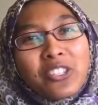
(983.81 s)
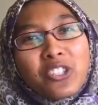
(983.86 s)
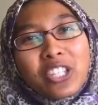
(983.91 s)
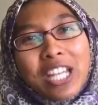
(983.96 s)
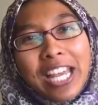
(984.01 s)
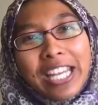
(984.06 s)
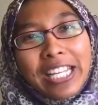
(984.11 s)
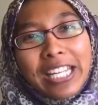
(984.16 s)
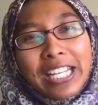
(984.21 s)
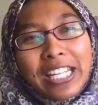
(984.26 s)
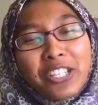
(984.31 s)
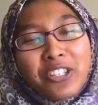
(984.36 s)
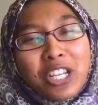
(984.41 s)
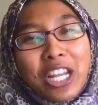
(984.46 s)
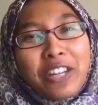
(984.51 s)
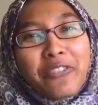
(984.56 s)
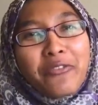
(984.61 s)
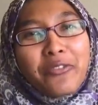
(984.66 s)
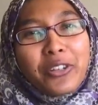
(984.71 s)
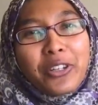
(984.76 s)

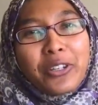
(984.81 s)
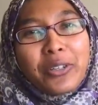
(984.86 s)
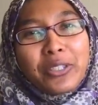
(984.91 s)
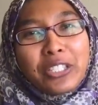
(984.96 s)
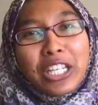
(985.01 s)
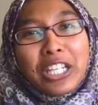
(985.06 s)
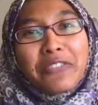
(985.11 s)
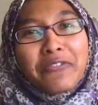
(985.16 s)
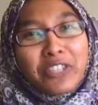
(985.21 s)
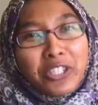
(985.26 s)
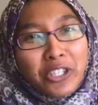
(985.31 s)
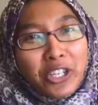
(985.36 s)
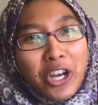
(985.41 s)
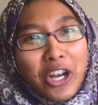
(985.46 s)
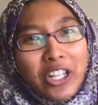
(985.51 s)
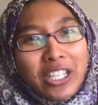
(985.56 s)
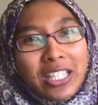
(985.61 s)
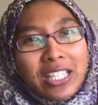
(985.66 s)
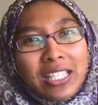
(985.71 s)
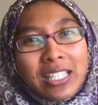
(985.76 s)
Jennifer
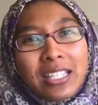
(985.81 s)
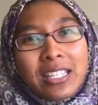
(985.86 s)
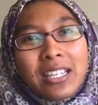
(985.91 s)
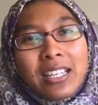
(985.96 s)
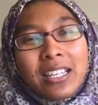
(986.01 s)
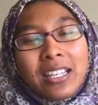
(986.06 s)
Charles.